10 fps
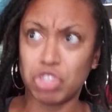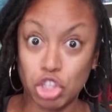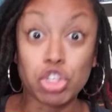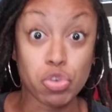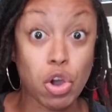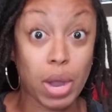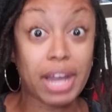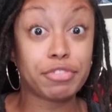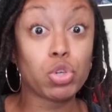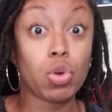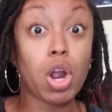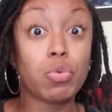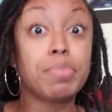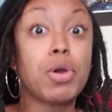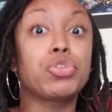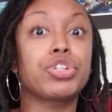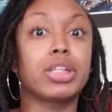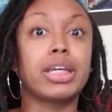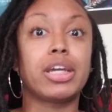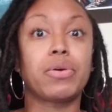you're going to have to grow
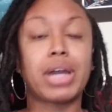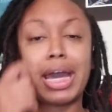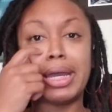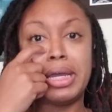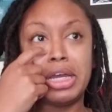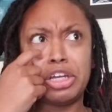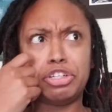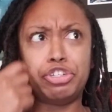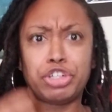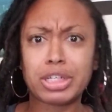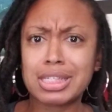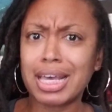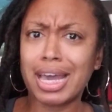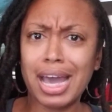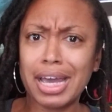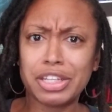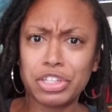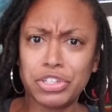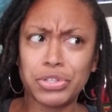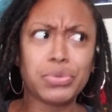emotionally, okay? Just like I had to
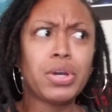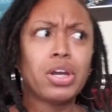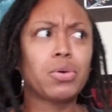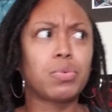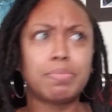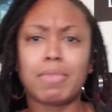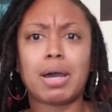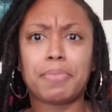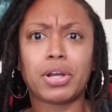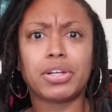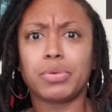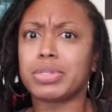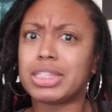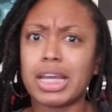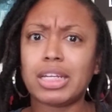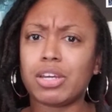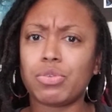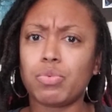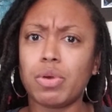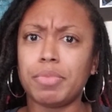do when my partner was dating other
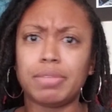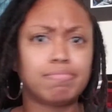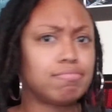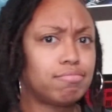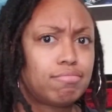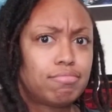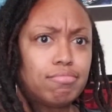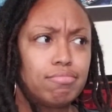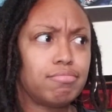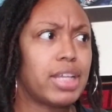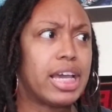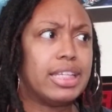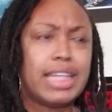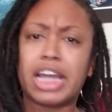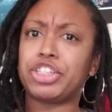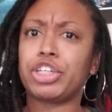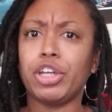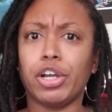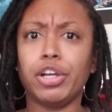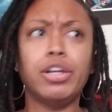women. That shit
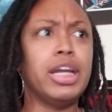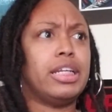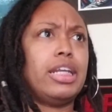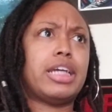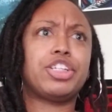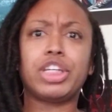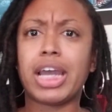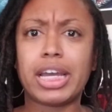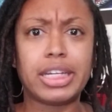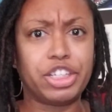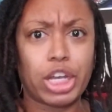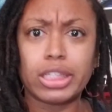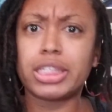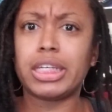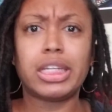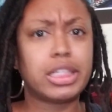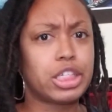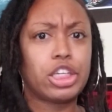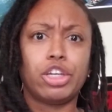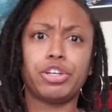hurt. That shit had jealousy and
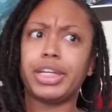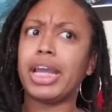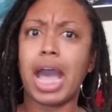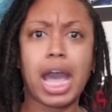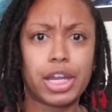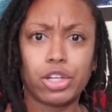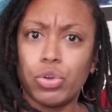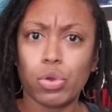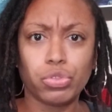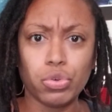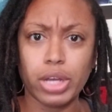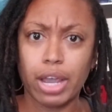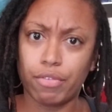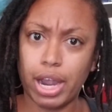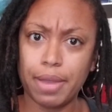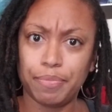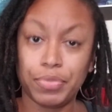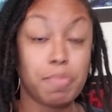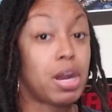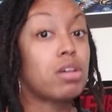insecurity. I had to grow through that, right?
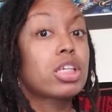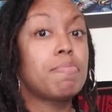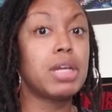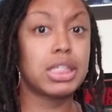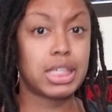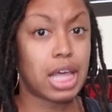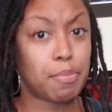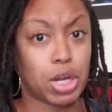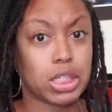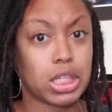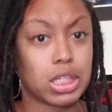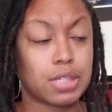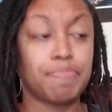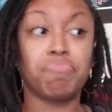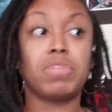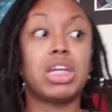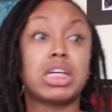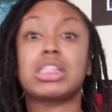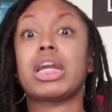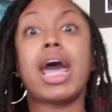But I was committed to that process. And I
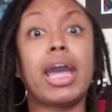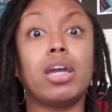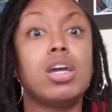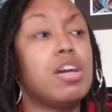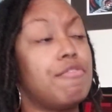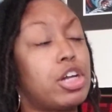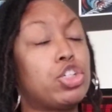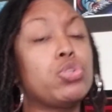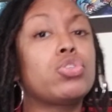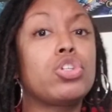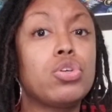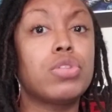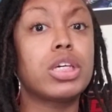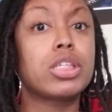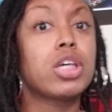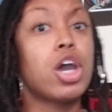said, hey, if I choose to do this,